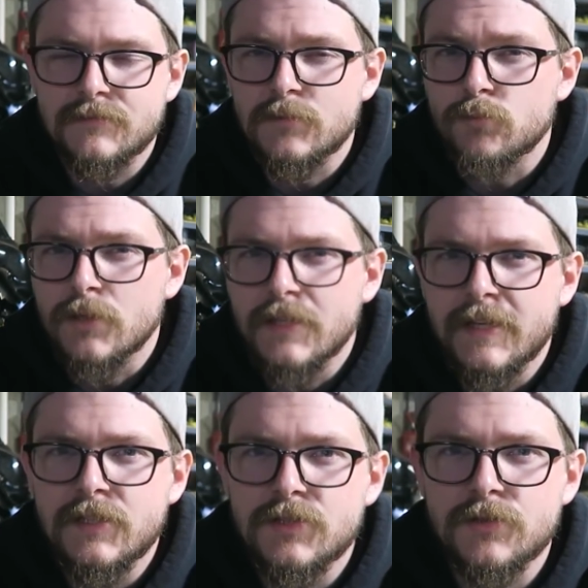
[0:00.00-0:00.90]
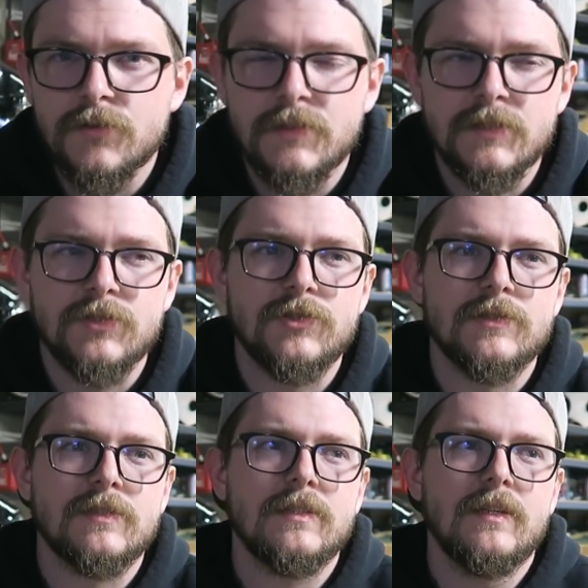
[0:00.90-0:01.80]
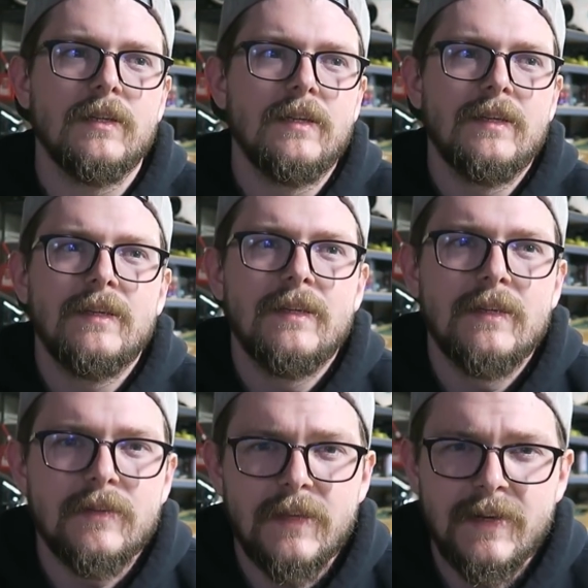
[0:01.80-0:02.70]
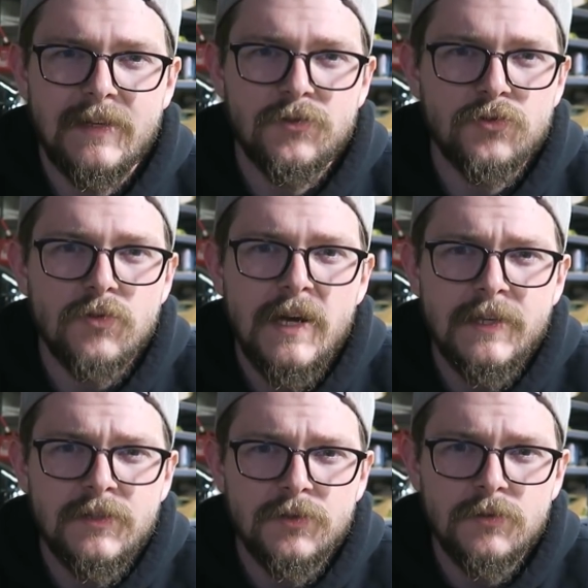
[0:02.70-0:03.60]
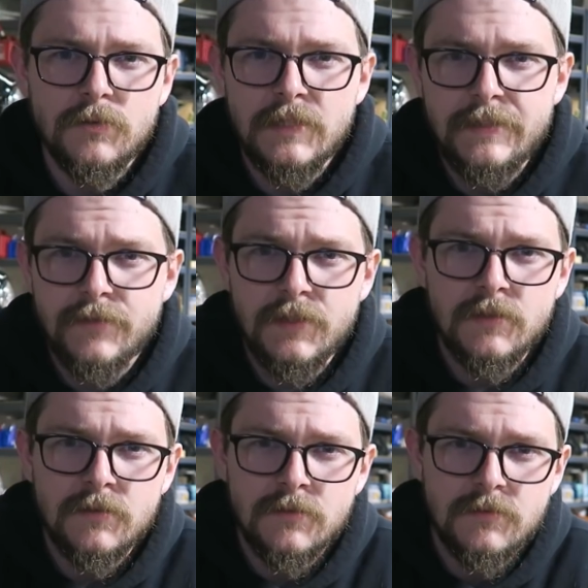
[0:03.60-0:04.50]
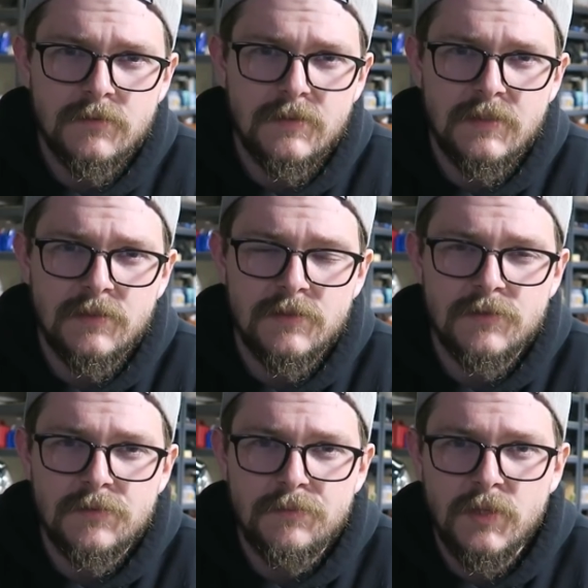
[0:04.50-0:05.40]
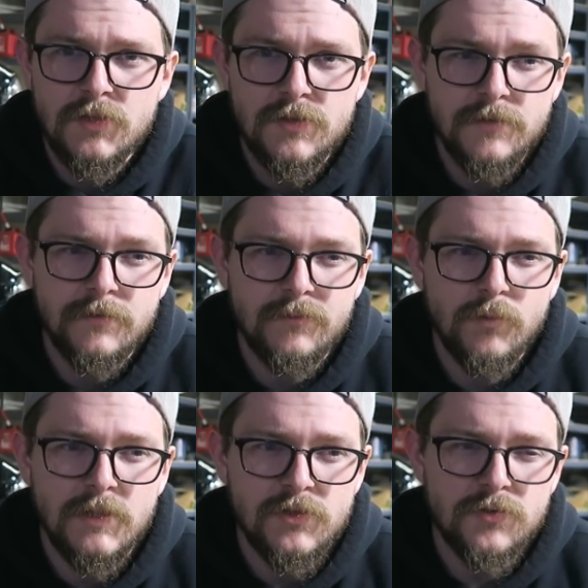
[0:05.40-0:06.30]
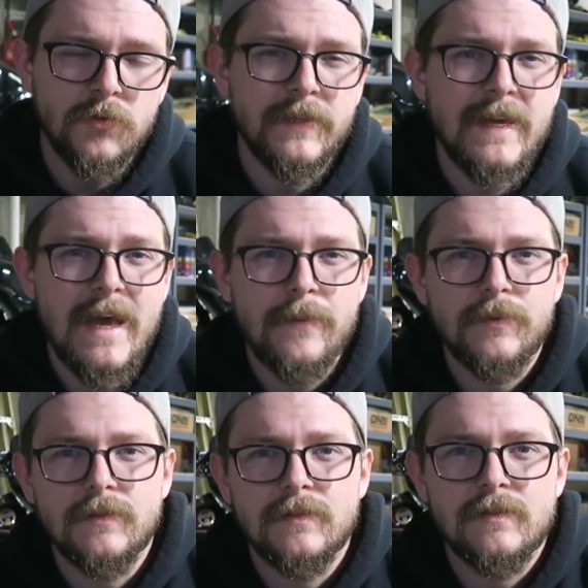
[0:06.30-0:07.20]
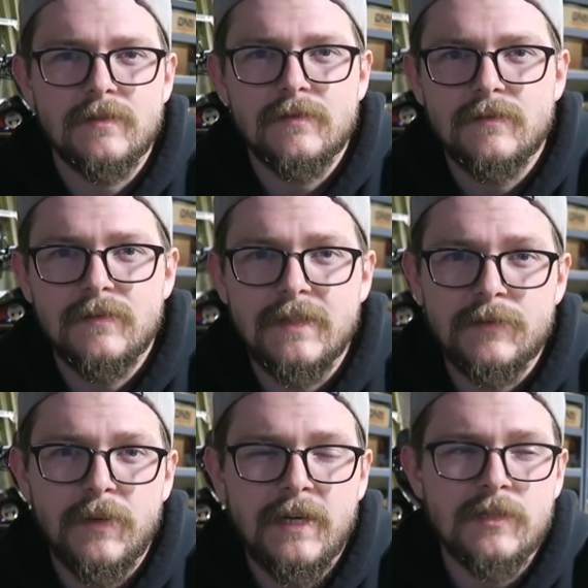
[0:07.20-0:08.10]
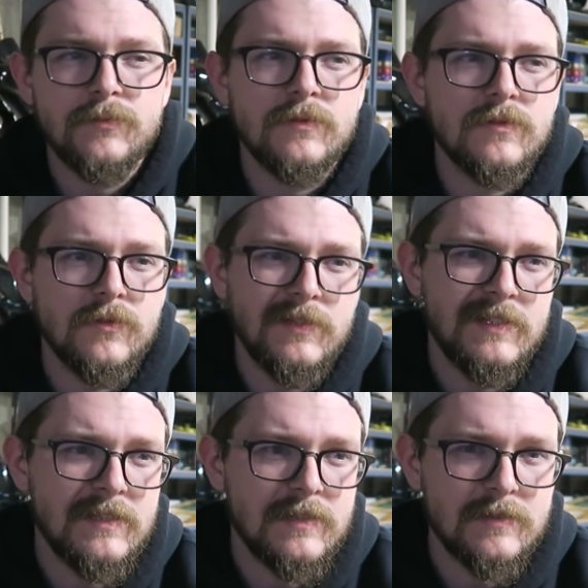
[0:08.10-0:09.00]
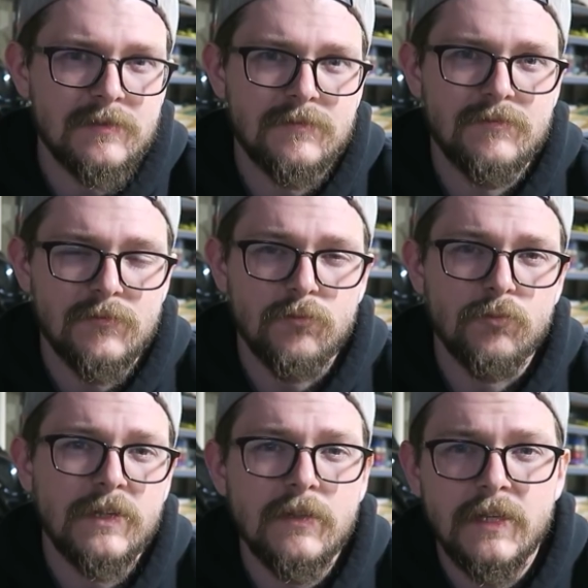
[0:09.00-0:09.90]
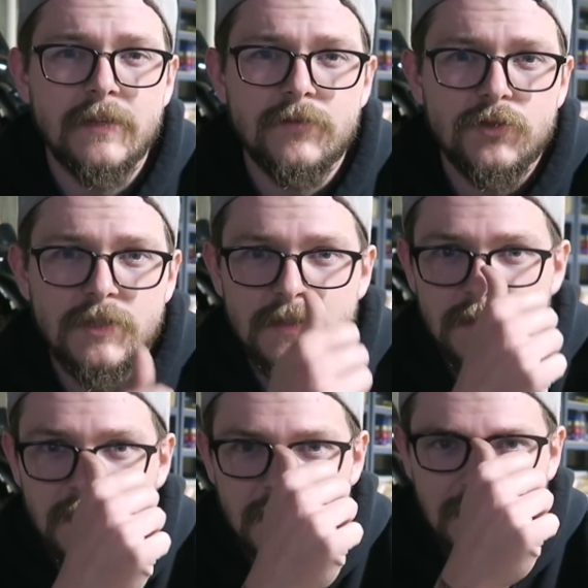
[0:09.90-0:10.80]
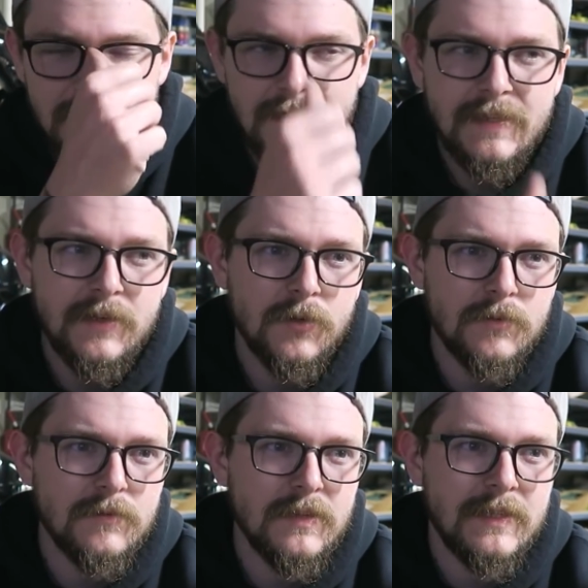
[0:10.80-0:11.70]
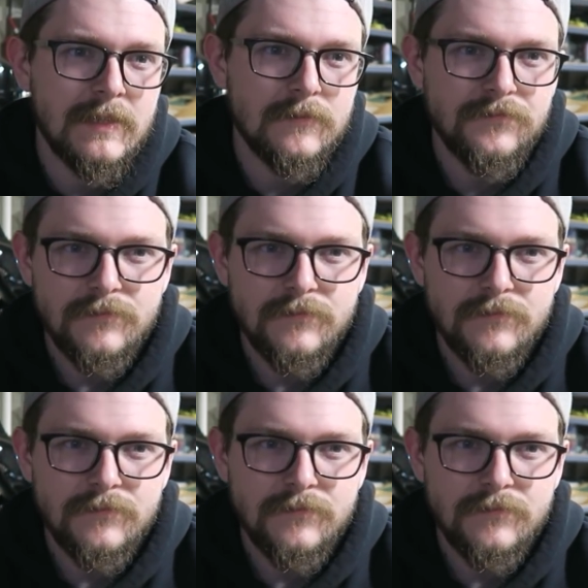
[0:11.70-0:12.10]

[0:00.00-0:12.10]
relate to, is just that I try to leave in as much of what truly happens as possible, so that it is real life shit and I don't like